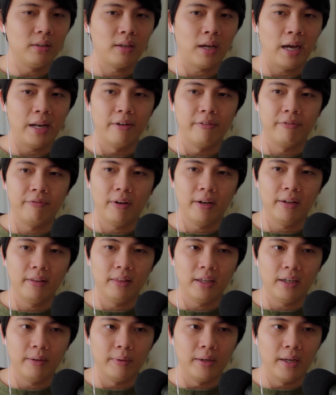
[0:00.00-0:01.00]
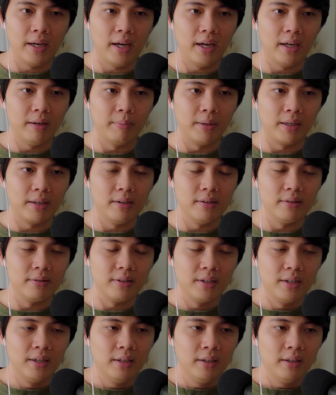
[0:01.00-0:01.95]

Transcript: kind of fun thing we had because